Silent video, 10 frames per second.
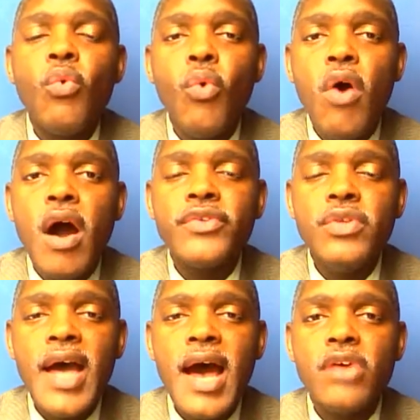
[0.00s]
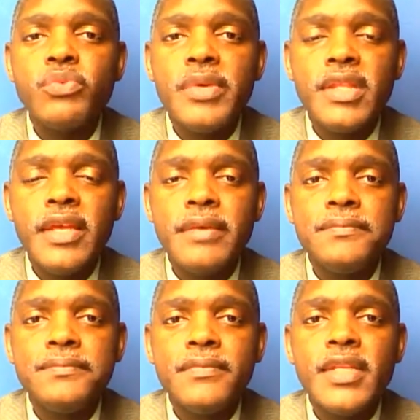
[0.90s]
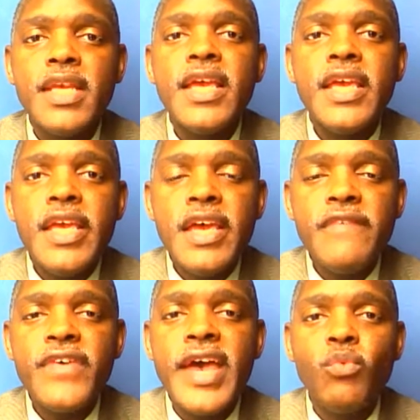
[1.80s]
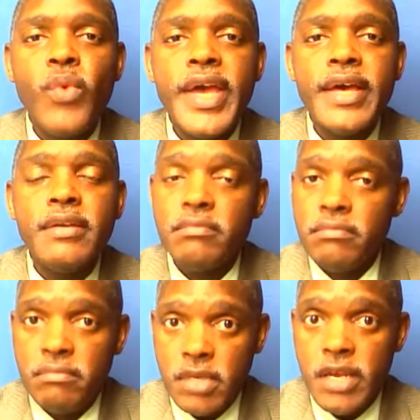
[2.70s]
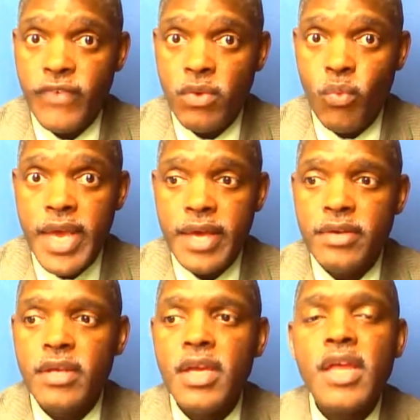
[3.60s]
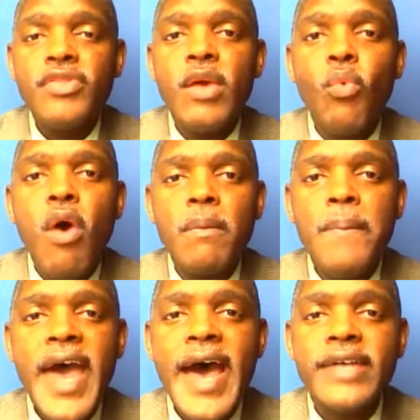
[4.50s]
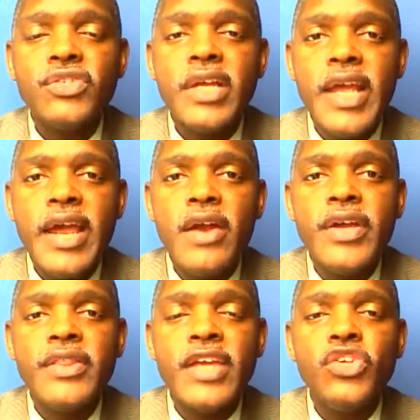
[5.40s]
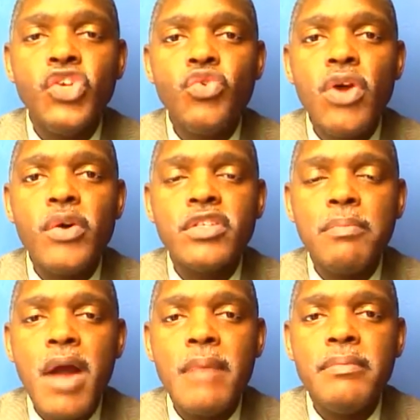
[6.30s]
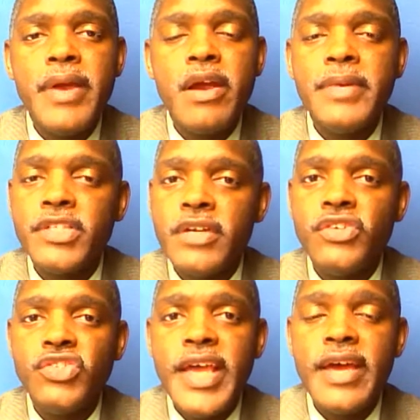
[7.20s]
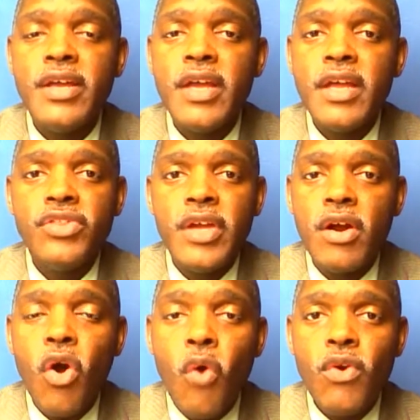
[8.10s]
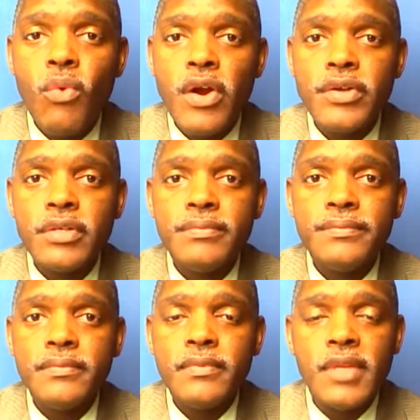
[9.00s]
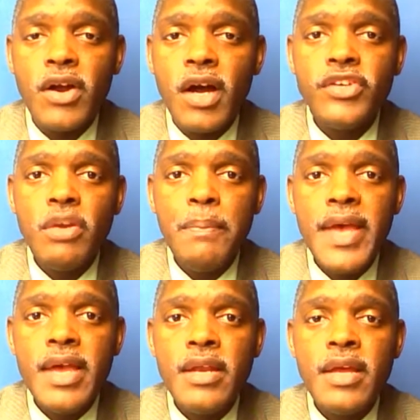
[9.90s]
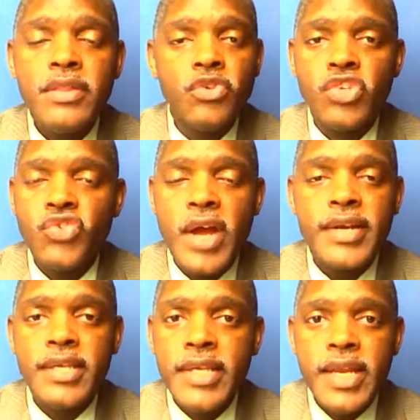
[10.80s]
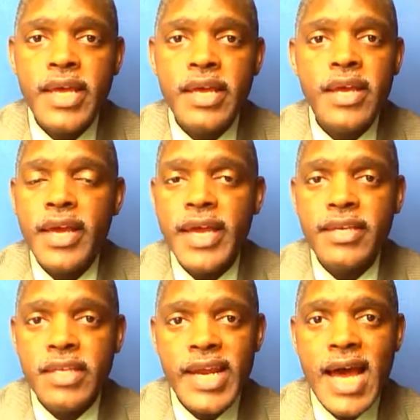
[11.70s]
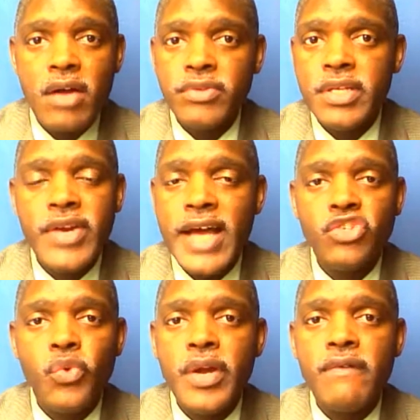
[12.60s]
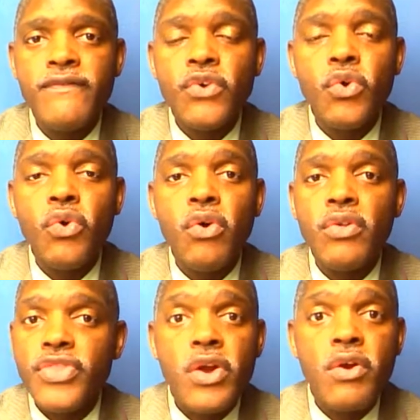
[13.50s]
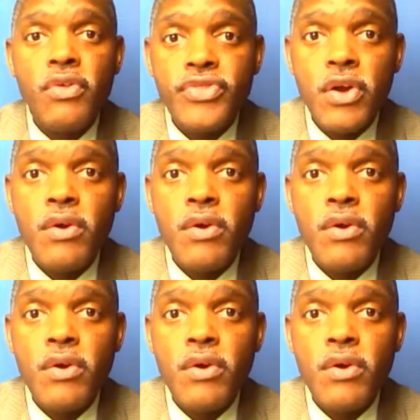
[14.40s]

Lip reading: Walk through the house with them. If and when, if and when they walk past that area that you know is a problem area, because understand, they're overworked, they're underpaid, they're just trying to get in and get out. They're not doing a full, thorough